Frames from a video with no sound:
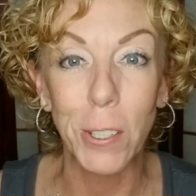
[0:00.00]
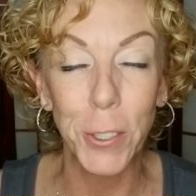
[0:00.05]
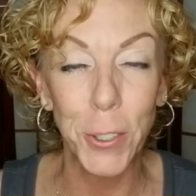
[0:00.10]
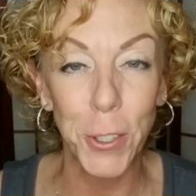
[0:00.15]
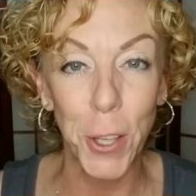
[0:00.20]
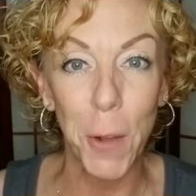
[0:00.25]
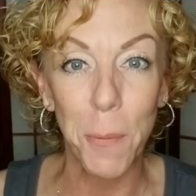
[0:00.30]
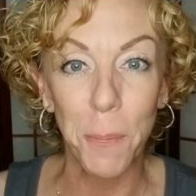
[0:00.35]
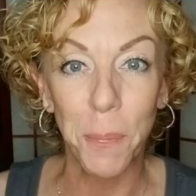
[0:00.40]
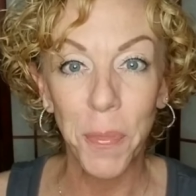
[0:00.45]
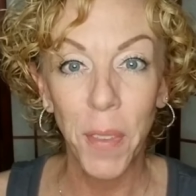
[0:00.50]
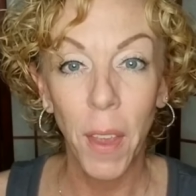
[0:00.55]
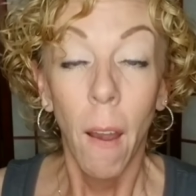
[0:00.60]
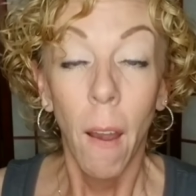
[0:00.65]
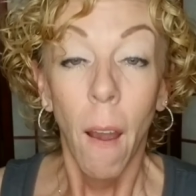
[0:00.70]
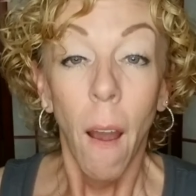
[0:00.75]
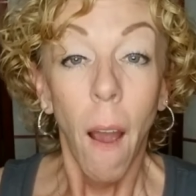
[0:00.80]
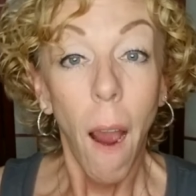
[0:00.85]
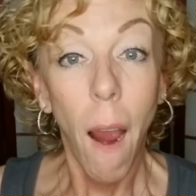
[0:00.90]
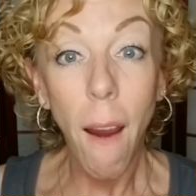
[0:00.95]
So,
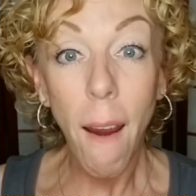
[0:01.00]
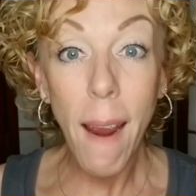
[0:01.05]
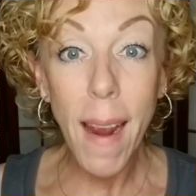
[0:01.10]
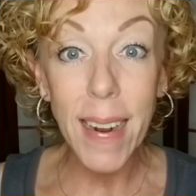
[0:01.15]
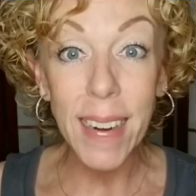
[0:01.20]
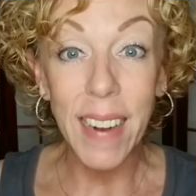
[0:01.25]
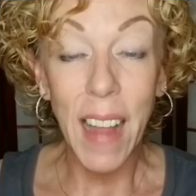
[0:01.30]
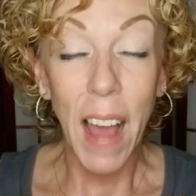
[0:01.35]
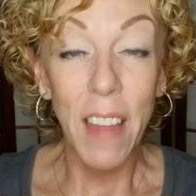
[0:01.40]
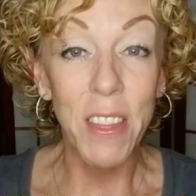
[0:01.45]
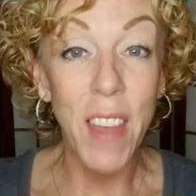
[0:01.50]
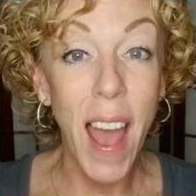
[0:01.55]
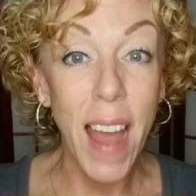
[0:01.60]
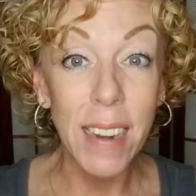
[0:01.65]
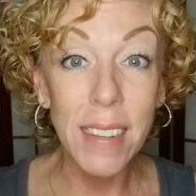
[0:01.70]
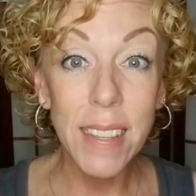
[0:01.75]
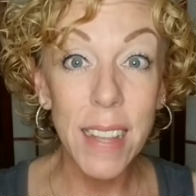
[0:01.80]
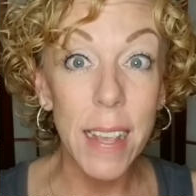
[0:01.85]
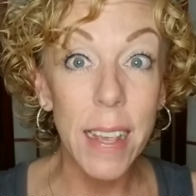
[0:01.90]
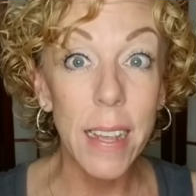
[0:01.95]
all right,
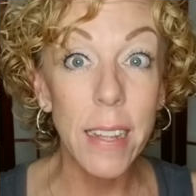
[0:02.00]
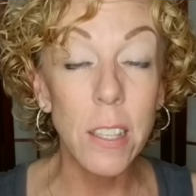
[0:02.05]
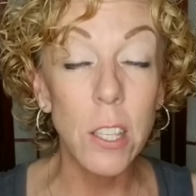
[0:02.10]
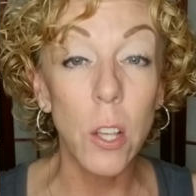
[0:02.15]
that is it.